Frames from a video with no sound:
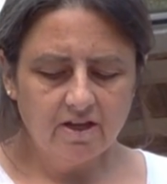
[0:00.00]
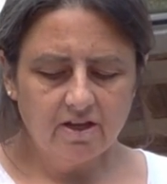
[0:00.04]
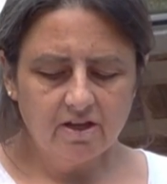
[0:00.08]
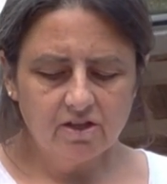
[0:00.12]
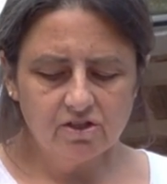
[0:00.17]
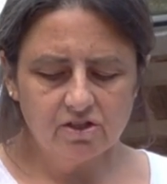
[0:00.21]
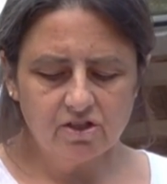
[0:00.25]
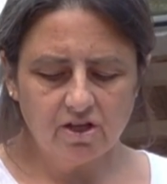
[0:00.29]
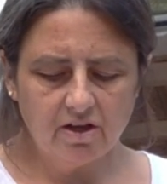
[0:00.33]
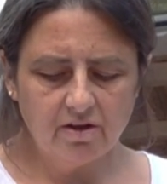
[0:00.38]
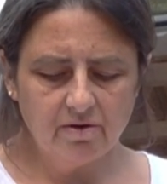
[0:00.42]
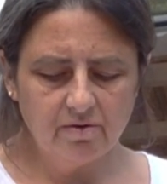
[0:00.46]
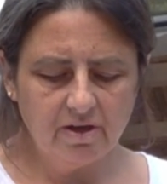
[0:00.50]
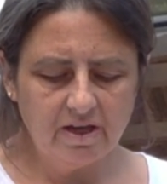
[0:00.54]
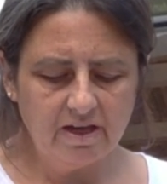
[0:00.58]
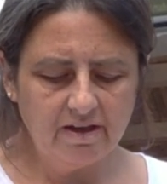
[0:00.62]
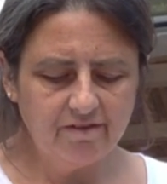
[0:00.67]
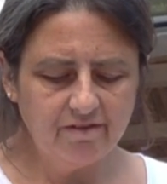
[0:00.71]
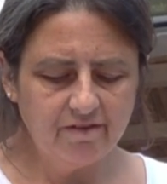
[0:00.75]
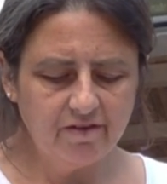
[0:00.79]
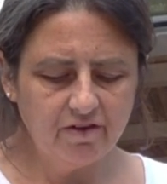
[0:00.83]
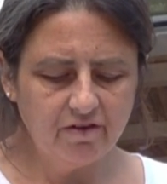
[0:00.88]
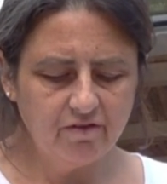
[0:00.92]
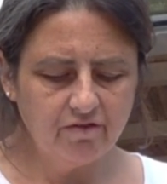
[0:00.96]
So
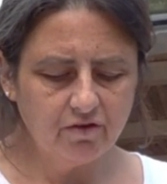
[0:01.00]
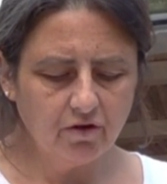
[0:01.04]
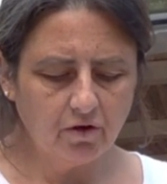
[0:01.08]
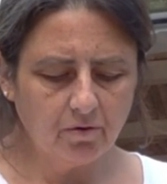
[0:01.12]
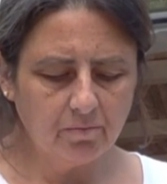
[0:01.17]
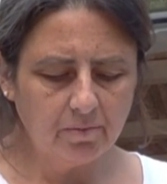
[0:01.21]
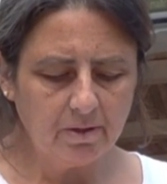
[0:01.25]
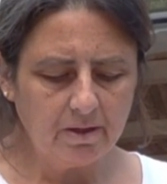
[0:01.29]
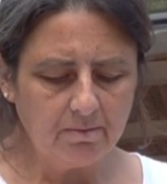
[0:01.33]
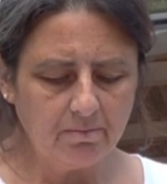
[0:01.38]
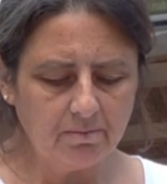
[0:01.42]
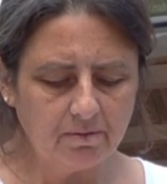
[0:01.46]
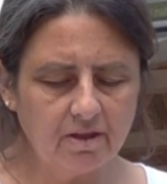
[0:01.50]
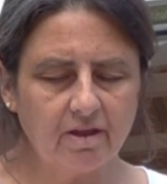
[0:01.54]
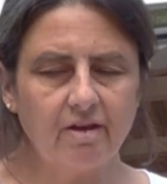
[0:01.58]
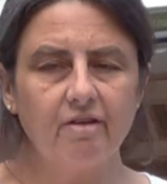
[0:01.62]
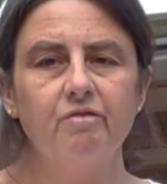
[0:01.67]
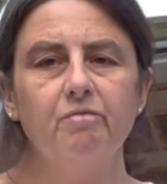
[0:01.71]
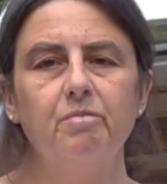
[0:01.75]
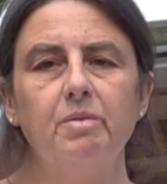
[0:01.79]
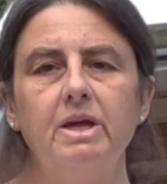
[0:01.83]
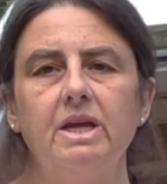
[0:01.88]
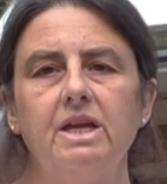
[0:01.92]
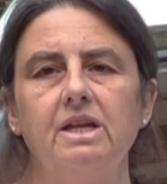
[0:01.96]
if you've got people that
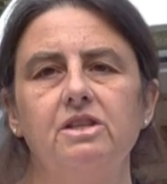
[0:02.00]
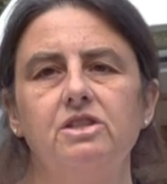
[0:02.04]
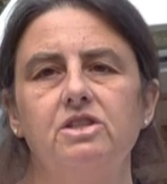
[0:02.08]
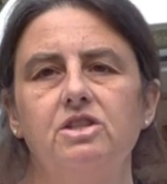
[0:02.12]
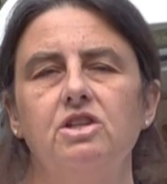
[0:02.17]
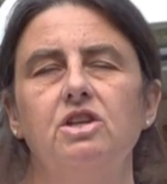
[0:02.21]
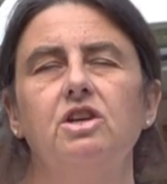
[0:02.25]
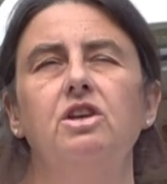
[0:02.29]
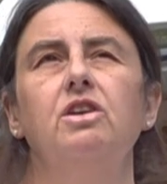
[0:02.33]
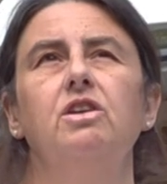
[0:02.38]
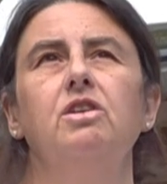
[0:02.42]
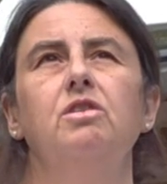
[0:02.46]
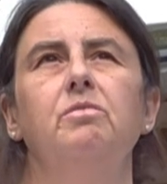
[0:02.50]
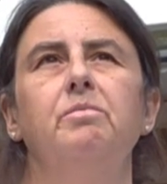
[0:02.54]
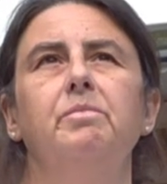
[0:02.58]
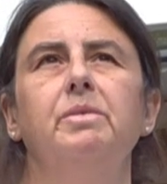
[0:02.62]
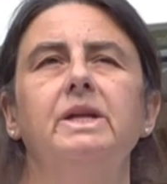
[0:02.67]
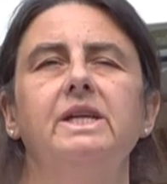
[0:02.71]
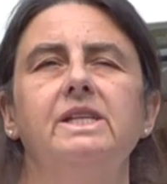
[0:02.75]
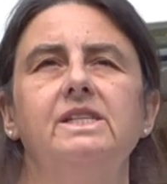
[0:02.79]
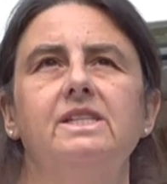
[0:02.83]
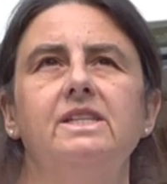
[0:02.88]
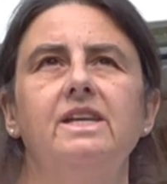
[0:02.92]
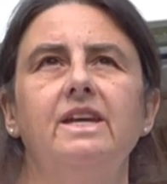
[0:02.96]
have been to
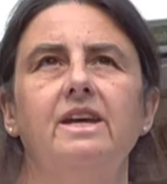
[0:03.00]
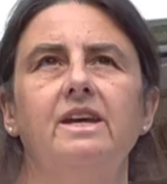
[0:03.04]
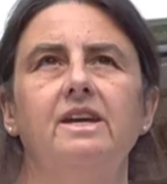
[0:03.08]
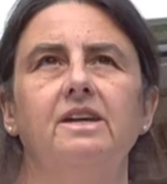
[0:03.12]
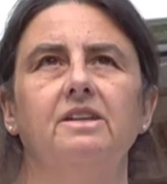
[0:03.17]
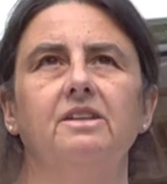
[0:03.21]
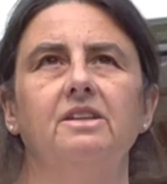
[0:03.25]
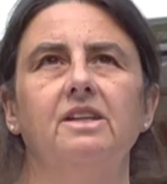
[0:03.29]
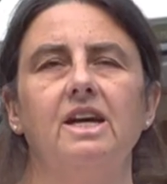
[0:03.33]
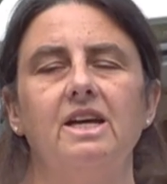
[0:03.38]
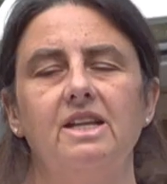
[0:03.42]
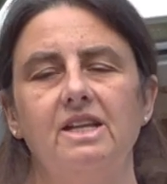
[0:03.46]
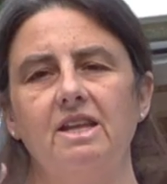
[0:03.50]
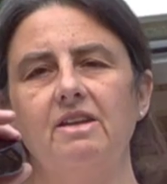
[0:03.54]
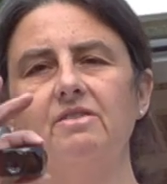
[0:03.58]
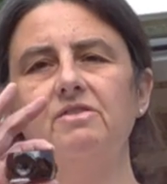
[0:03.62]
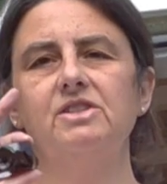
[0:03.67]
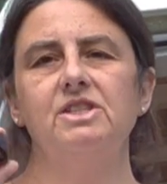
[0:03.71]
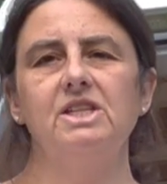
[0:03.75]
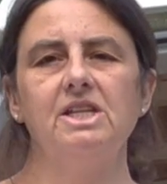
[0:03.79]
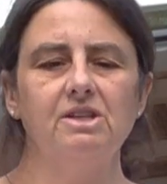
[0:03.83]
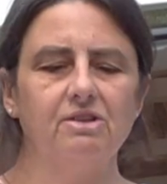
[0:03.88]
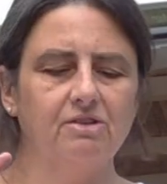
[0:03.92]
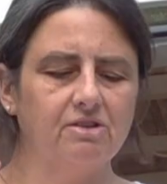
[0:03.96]
Bliss Hill and they've
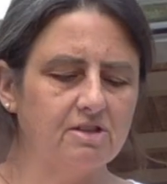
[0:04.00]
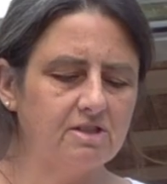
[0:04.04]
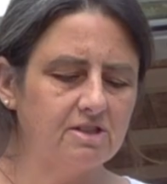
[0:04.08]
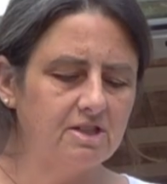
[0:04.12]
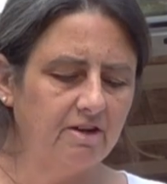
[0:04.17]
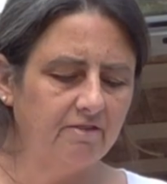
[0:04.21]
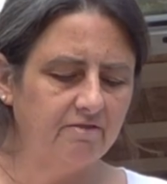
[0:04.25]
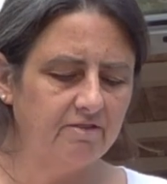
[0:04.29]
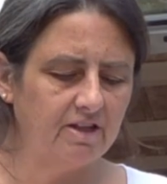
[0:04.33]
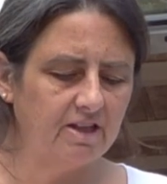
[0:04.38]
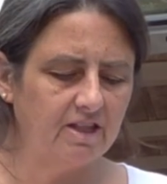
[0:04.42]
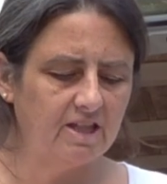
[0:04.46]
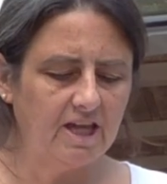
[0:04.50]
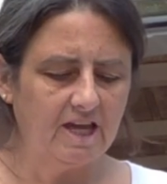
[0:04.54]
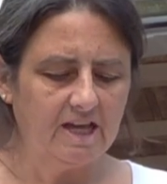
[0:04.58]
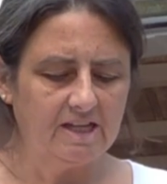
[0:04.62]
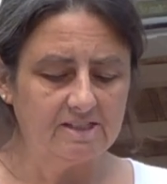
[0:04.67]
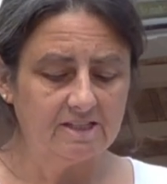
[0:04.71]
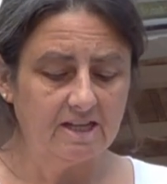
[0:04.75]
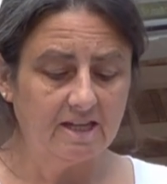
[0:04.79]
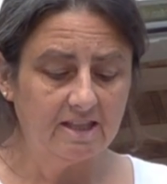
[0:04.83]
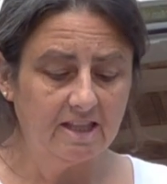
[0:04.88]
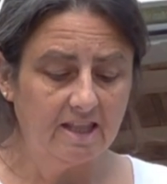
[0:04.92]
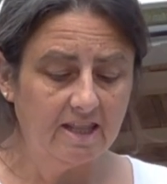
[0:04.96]
seen all those lovely
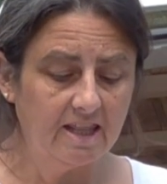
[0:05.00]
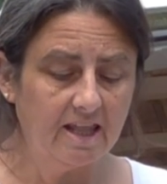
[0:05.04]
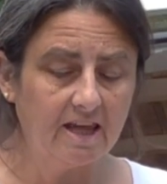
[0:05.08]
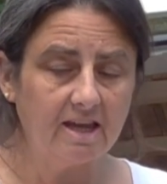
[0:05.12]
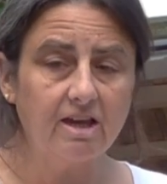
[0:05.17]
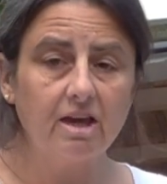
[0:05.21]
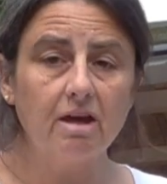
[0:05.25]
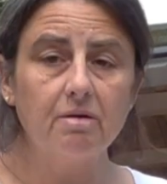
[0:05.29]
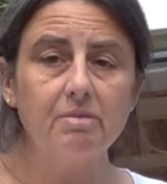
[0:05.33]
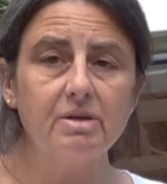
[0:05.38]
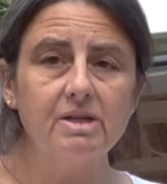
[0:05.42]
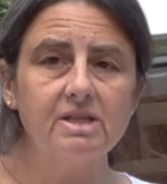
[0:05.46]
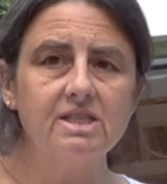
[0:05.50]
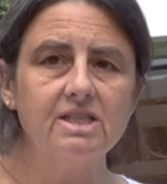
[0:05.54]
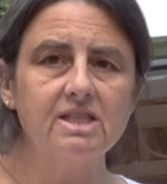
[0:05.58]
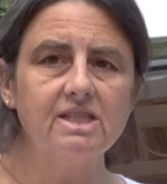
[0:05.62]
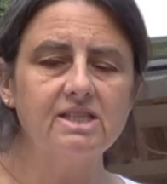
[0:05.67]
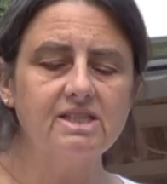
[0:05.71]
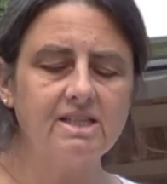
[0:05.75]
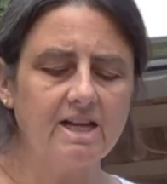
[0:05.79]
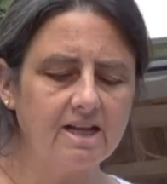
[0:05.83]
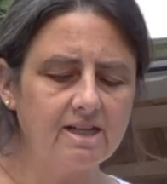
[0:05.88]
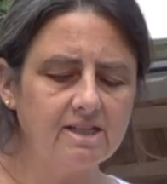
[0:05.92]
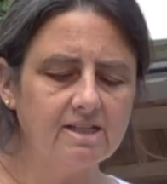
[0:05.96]
things, and then they come into the
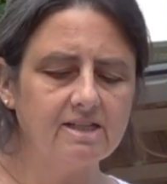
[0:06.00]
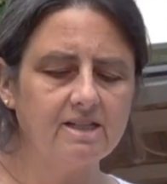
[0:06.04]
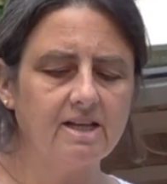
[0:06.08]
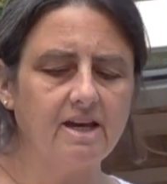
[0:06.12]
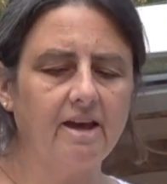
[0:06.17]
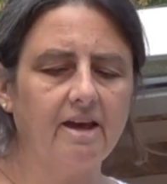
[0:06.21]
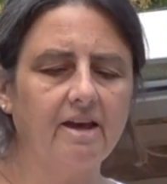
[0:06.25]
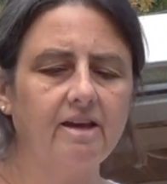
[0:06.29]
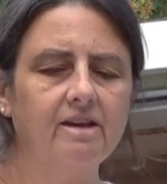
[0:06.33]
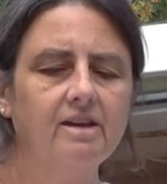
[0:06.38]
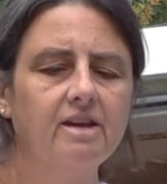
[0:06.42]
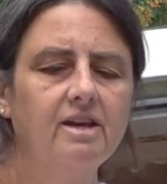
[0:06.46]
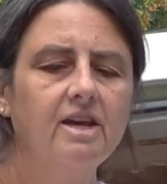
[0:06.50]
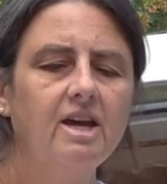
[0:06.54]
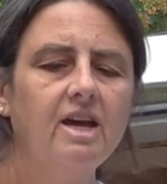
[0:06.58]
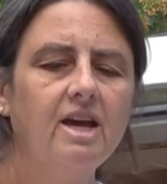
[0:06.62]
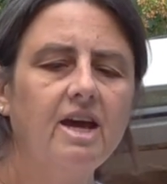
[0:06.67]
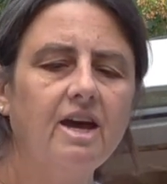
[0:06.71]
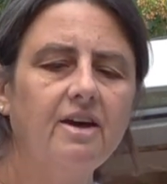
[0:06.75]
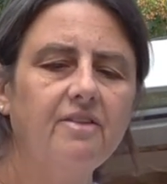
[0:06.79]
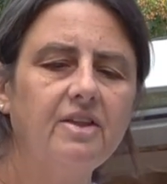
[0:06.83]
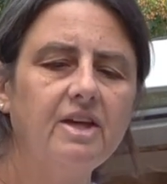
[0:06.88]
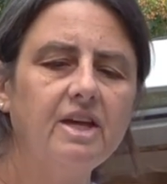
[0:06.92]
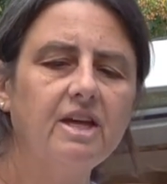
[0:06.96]
centre
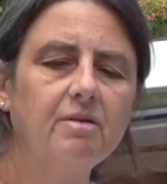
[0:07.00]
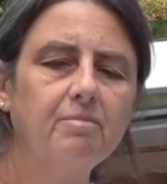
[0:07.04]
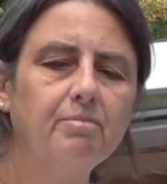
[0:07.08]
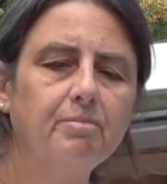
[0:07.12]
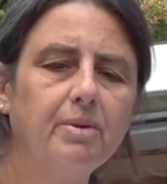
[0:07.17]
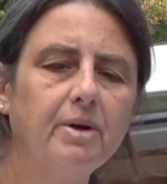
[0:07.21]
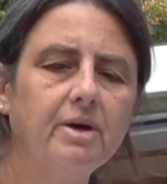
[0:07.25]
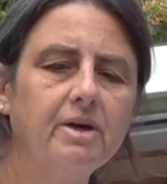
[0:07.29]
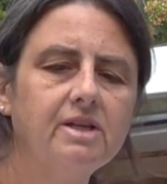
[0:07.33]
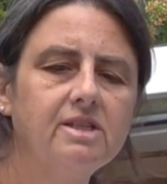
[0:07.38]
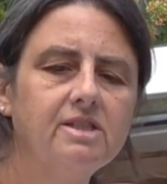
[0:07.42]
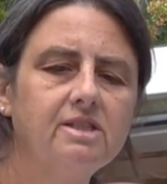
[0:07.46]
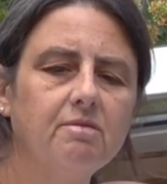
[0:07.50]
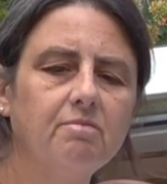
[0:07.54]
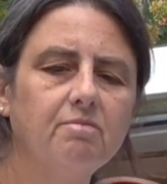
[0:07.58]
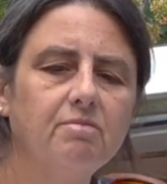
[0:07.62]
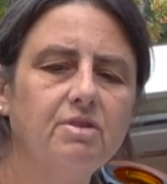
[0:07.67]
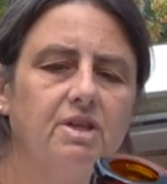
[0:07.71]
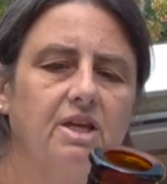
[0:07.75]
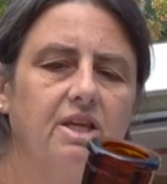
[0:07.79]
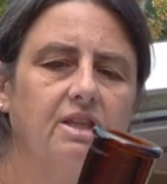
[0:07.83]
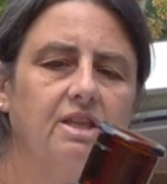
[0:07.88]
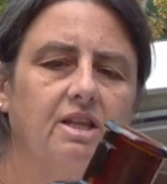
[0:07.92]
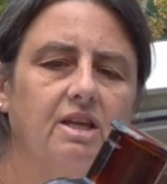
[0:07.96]
and they can buy
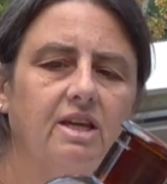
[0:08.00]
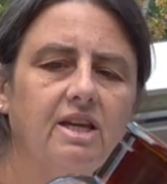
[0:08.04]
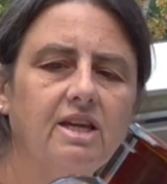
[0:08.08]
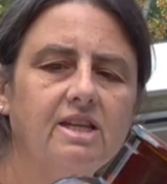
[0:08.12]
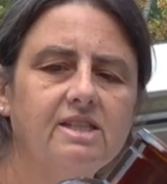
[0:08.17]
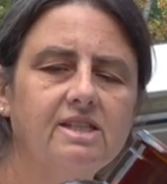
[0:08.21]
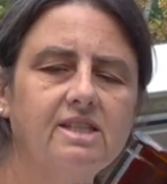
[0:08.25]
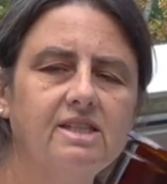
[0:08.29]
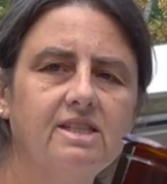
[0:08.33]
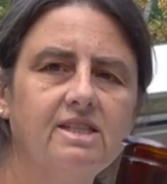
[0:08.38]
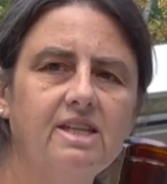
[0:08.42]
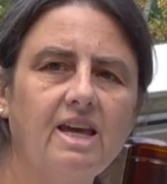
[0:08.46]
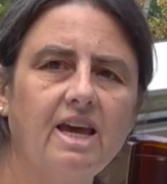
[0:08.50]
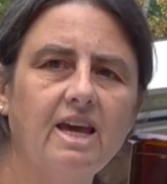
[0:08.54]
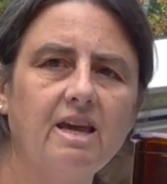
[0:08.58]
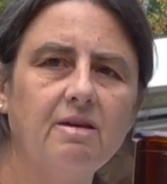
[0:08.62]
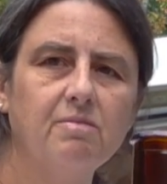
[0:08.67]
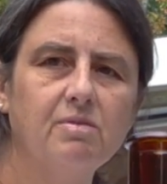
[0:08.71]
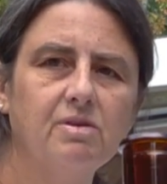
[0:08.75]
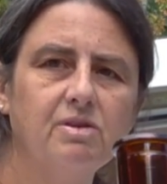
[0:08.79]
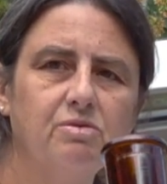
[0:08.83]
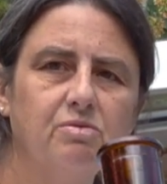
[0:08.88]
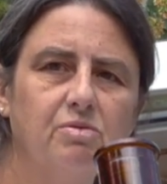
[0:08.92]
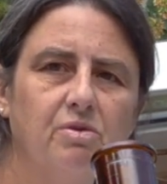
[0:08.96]
something that is the same as